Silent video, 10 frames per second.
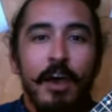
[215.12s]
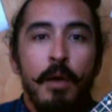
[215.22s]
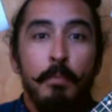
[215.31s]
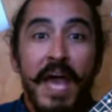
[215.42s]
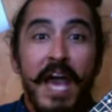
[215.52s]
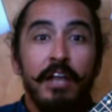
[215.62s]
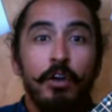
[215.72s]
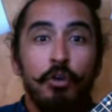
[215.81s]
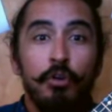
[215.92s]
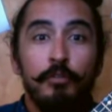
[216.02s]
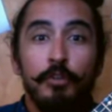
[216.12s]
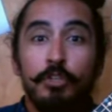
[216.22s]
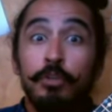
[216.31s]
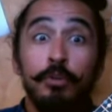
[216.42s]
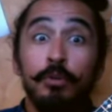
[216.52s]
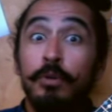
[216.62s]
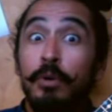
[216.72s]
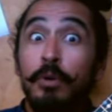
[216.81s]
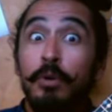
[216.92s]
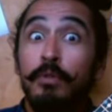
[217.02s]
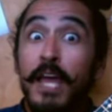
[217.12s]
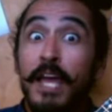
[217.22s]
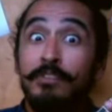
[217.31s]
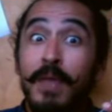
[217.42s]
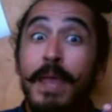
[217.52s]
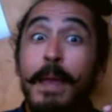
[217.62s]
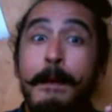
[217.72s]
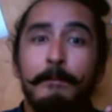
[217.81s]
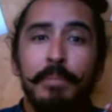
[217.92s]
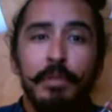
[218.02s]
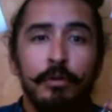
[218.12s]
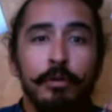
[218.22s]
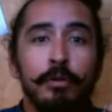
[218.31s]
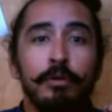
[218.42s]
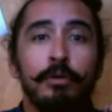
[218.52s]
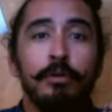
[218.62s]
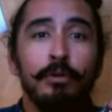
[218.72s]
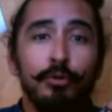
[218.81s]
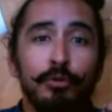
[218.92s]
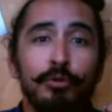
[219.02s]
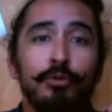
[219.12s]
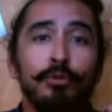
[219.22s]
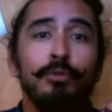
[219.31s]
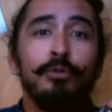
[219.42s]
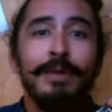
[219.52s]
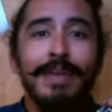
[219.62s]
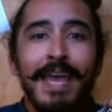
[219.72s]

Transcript: Back over to, that's right, blue,